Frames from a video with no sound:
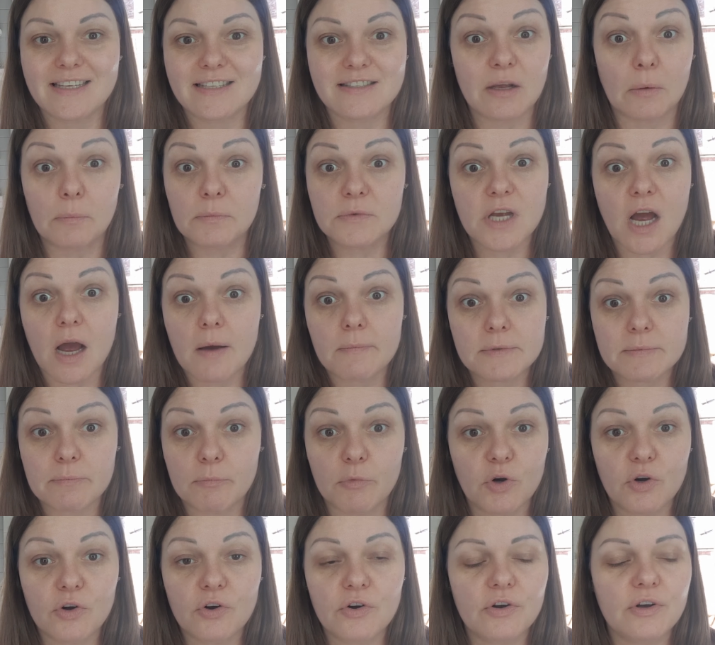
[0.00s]
sometimes
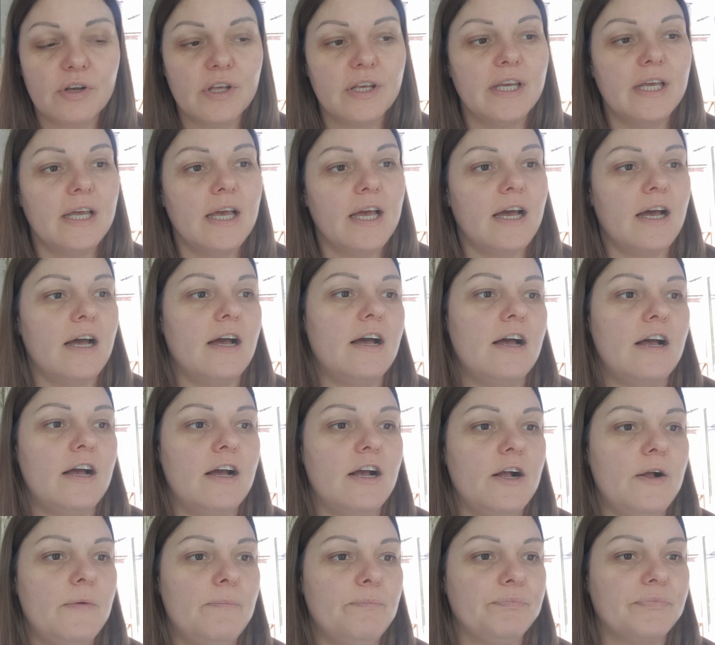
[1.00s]
more.
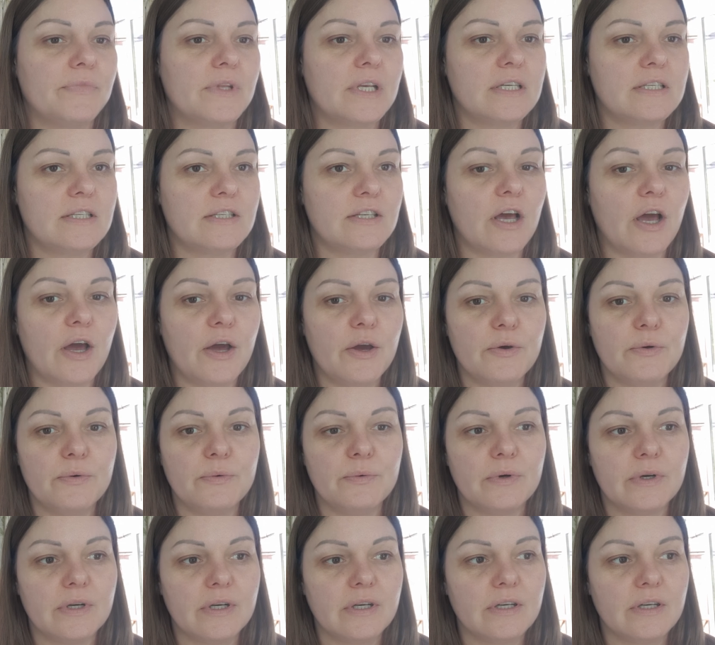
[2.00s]
So